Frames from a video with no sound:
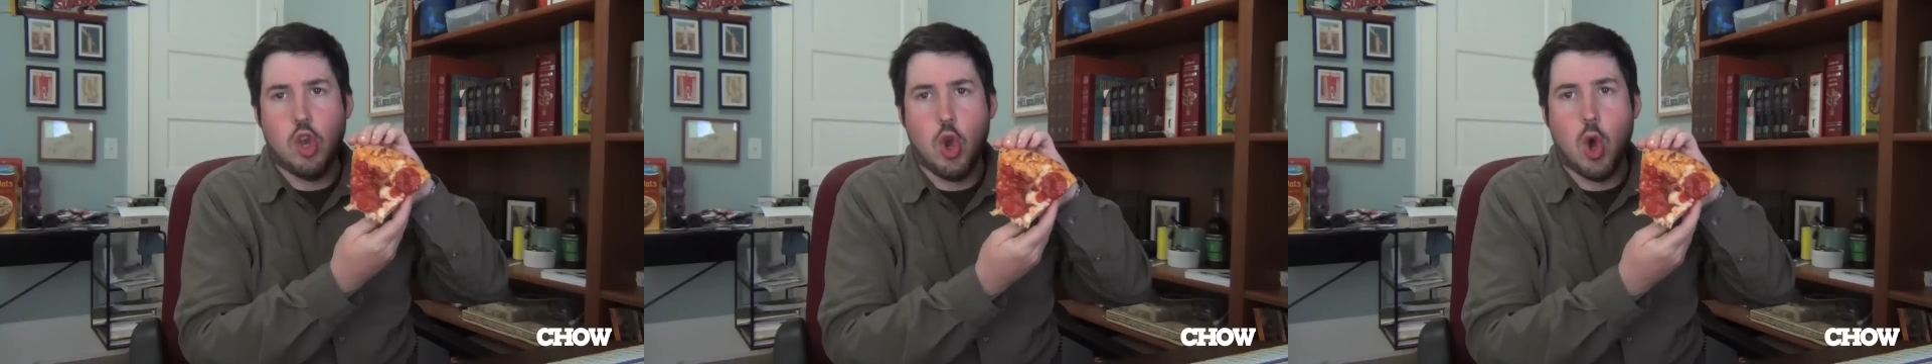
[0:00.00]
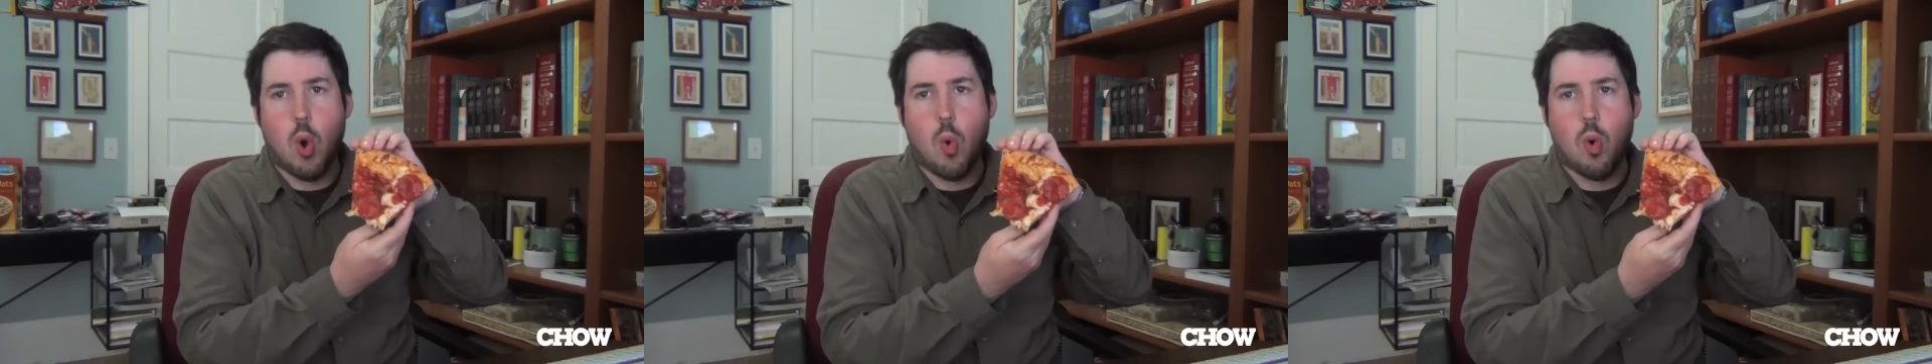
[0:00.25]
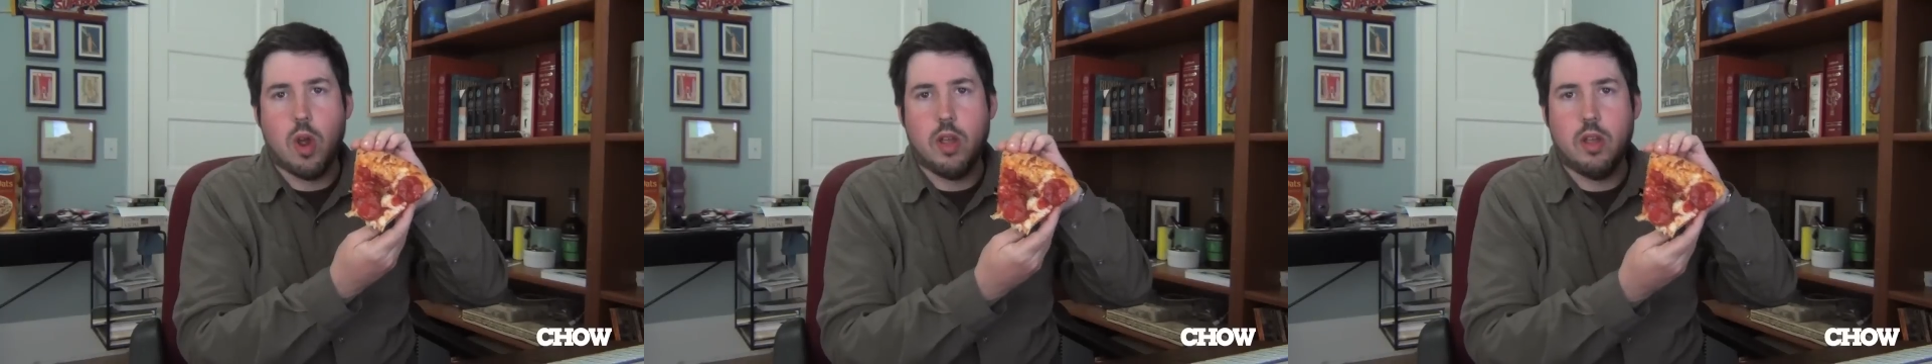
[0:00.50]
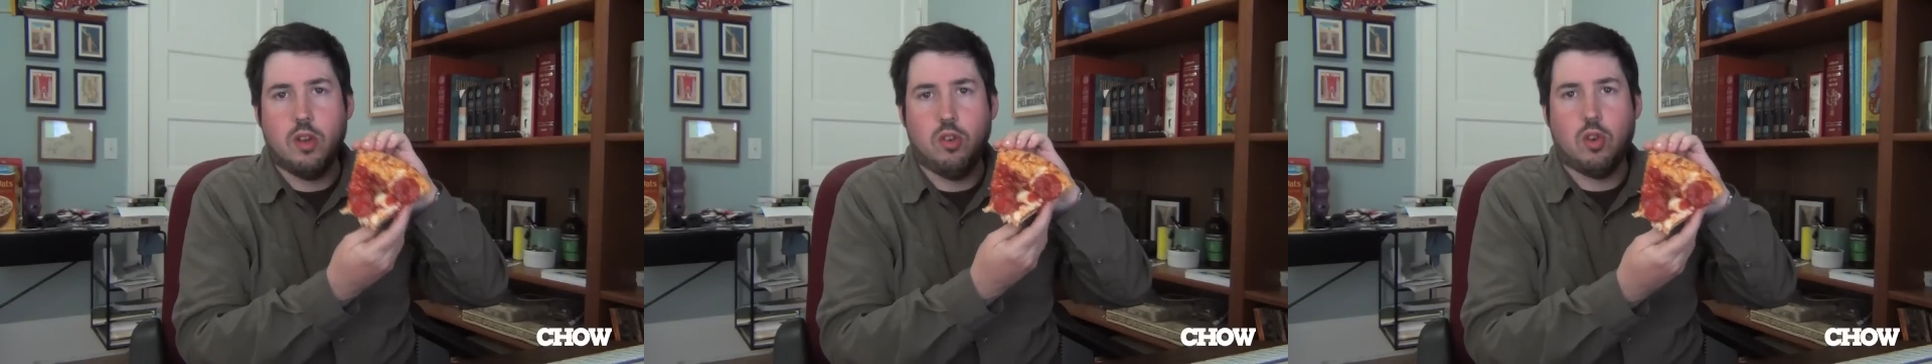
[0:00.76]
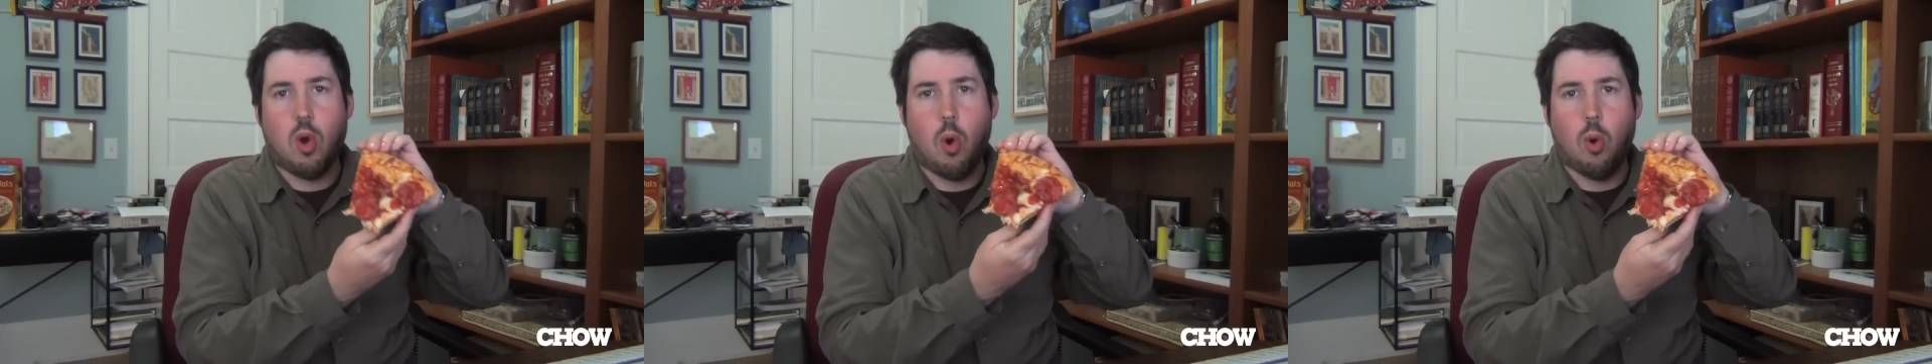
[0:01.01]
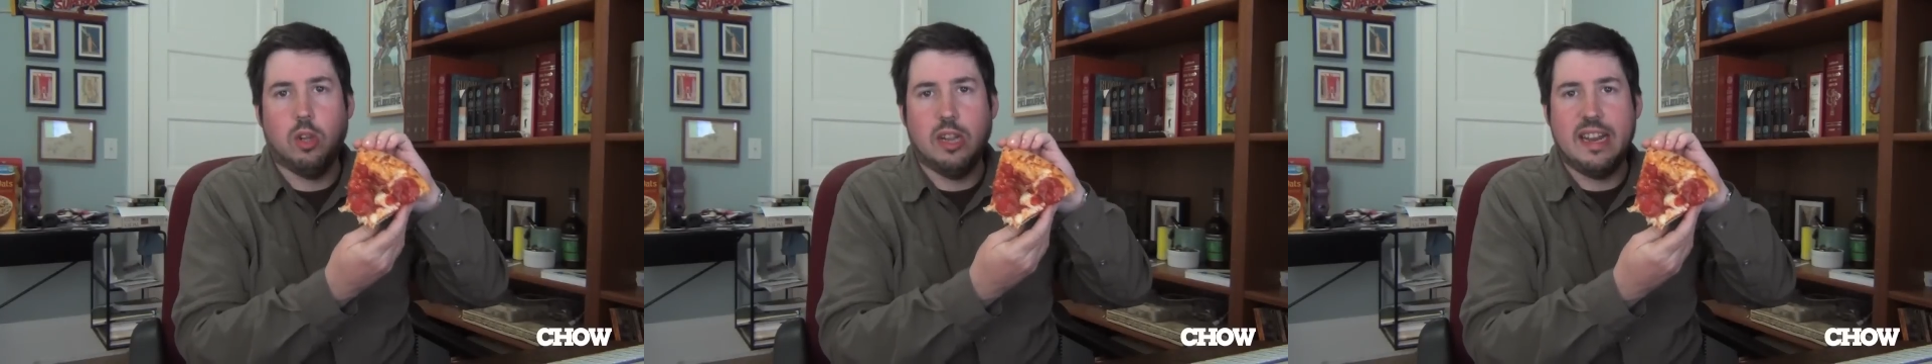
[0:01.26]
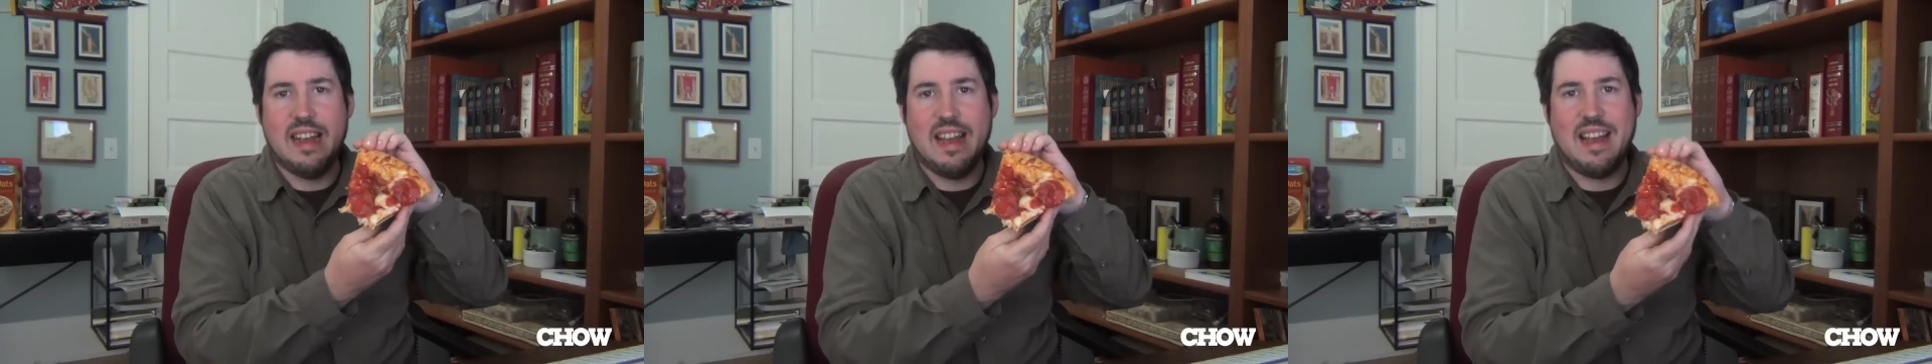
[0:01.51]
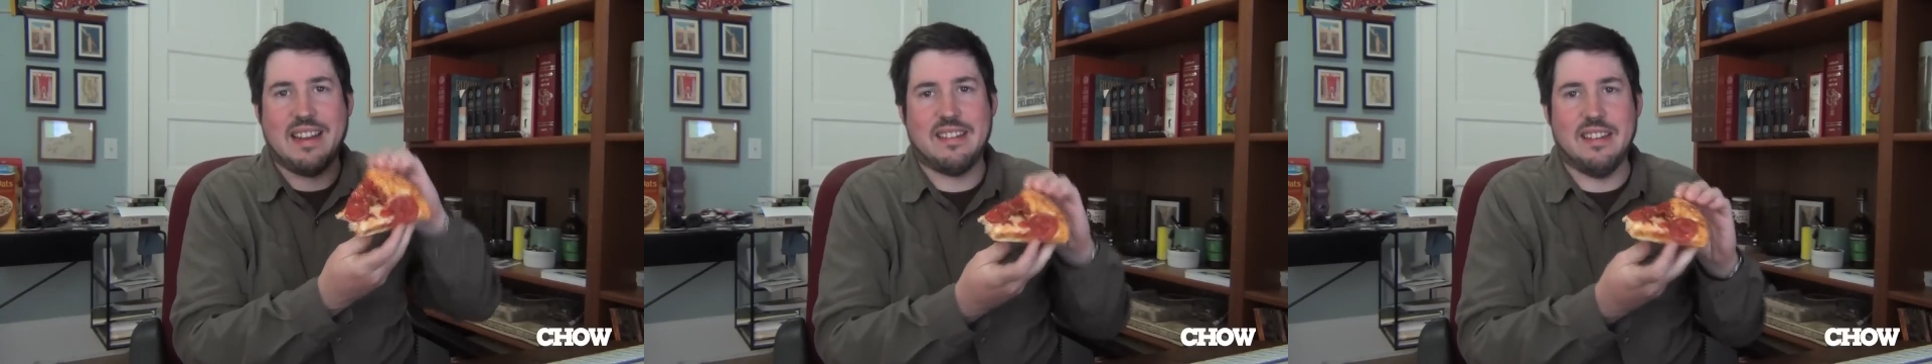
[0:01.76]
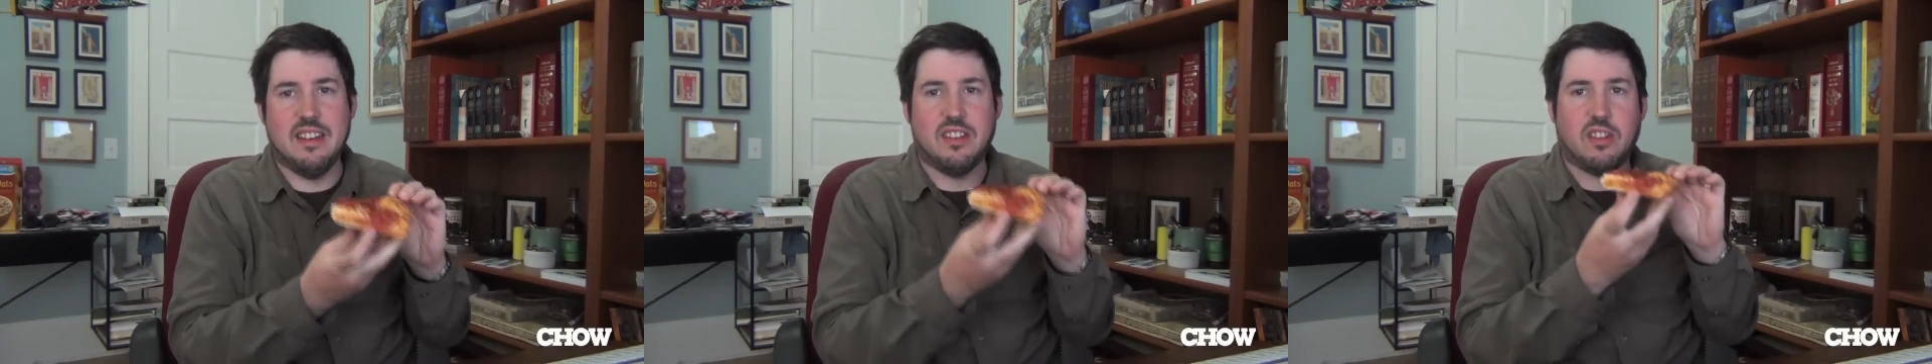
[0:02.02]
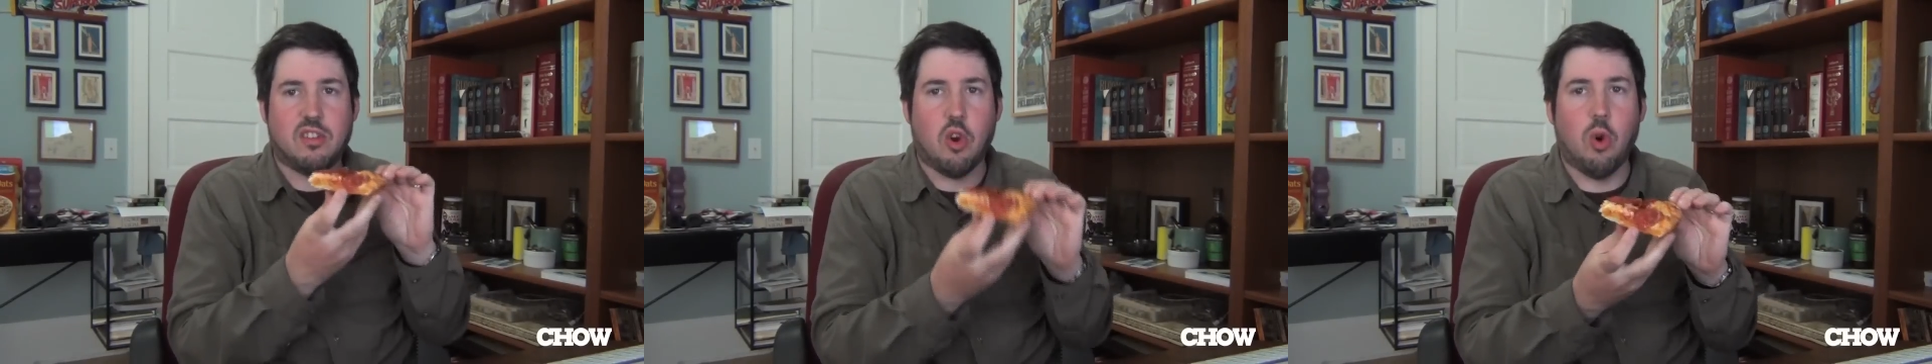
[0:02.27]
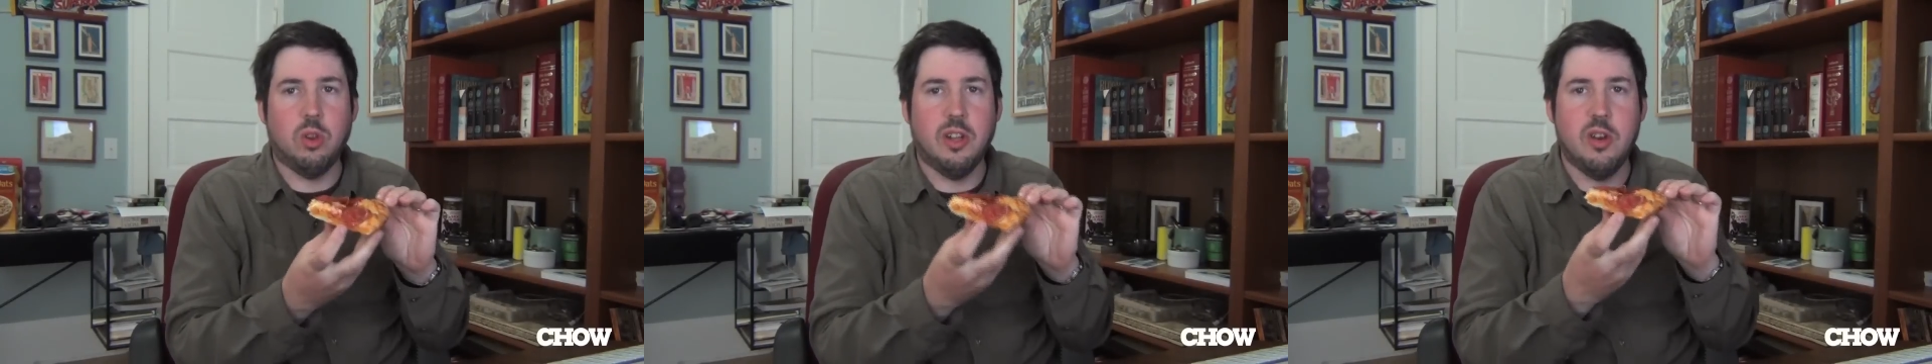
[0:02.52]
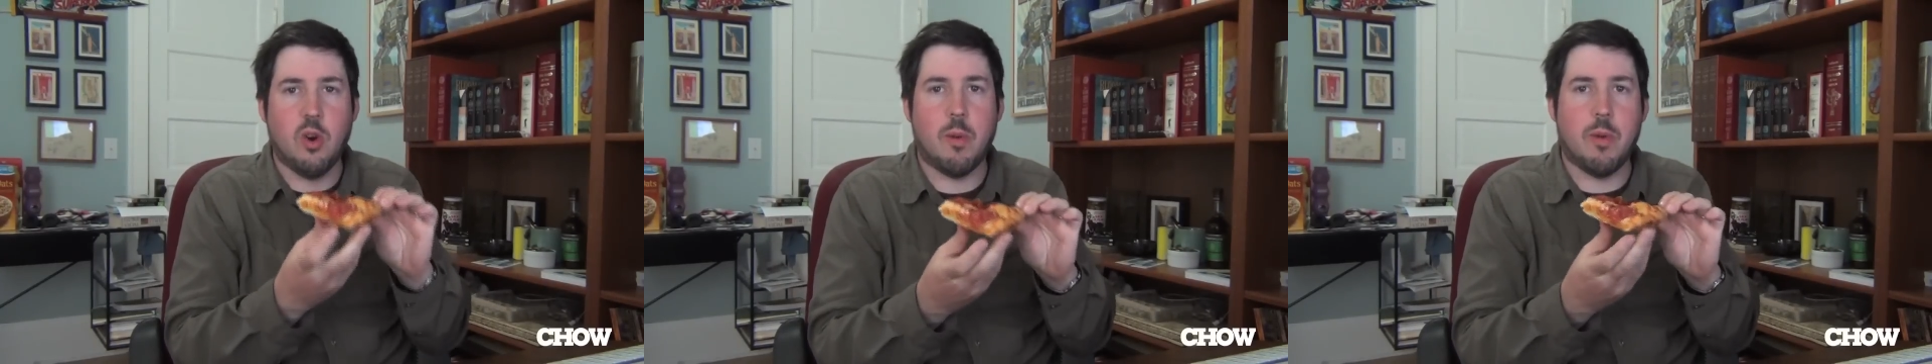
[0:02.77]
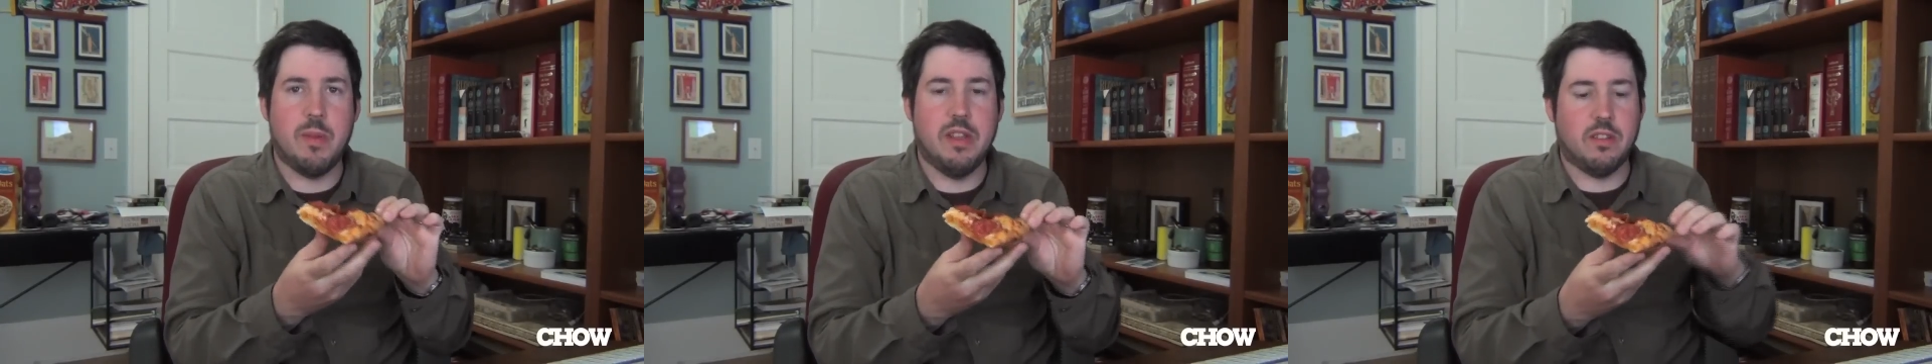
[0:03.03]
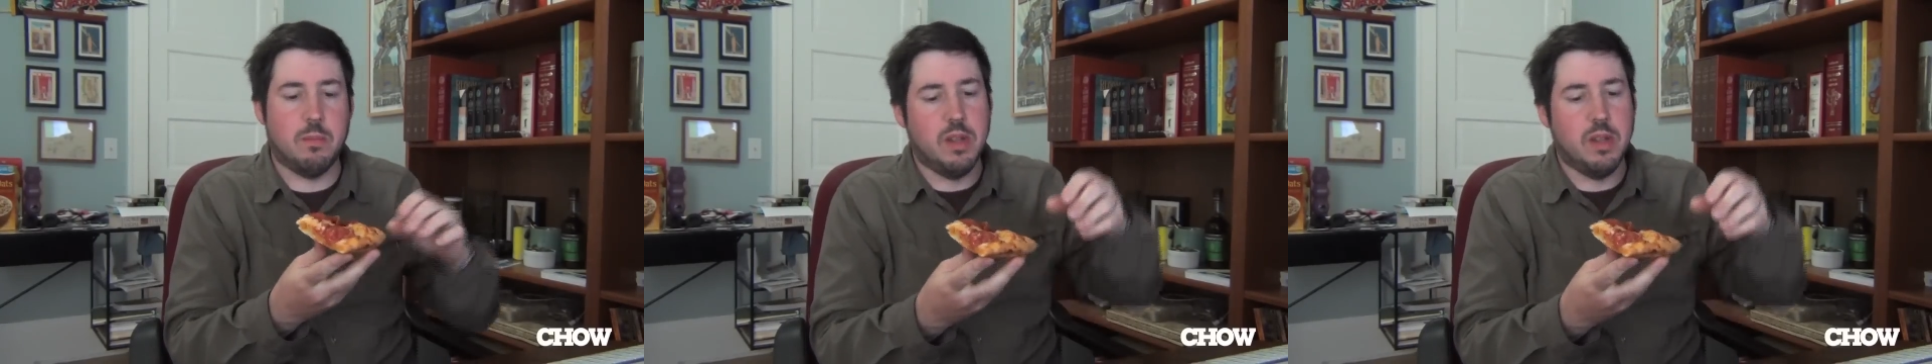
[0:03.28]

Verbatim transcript: No, totally not. It is a totally normal piece of